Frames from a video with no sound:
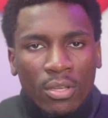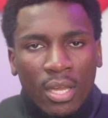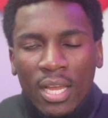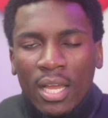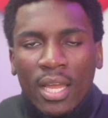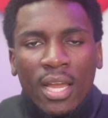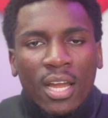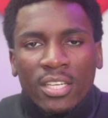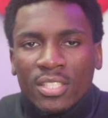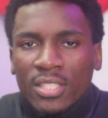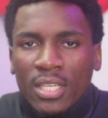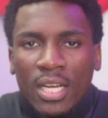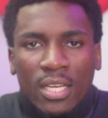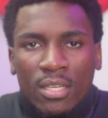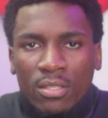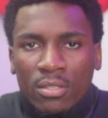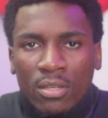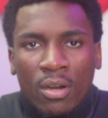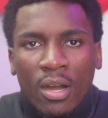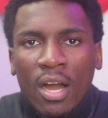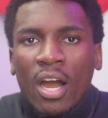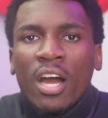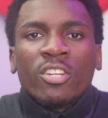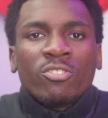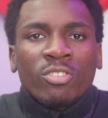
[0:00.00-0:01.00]
Y'all
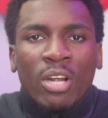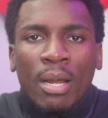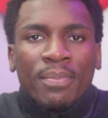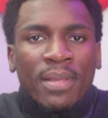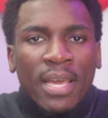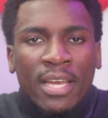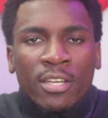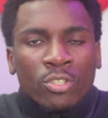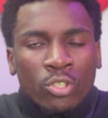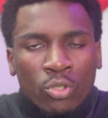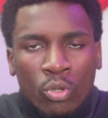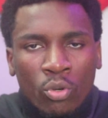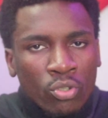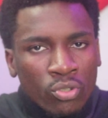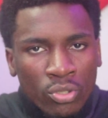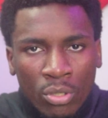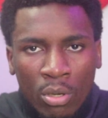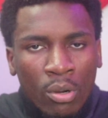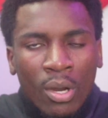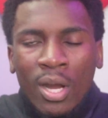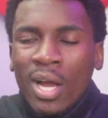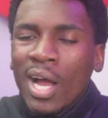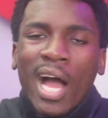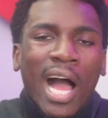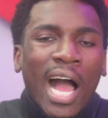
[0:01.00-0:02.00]
know I dropped out of school, so
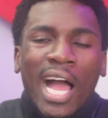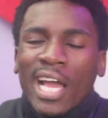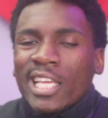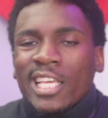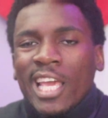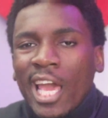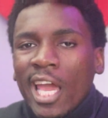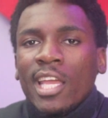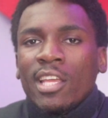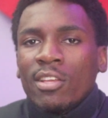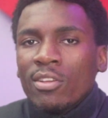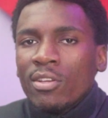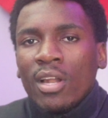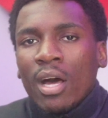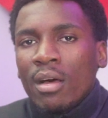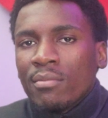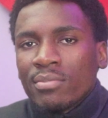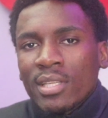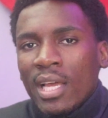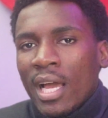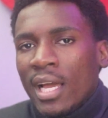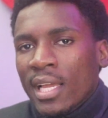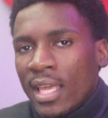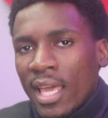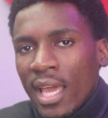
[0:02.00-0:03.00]
I can't, you know what I'm
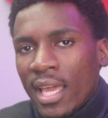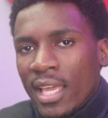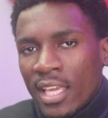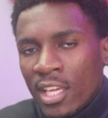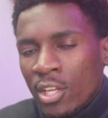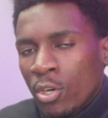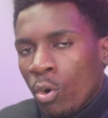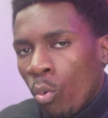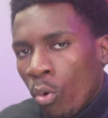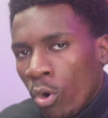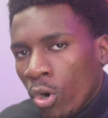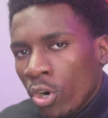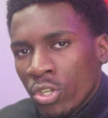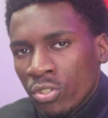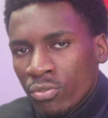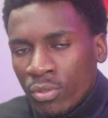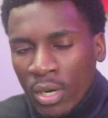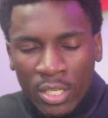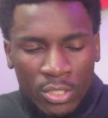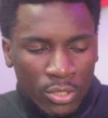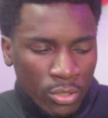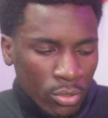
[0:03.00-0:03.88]
saying? I can't get the words right.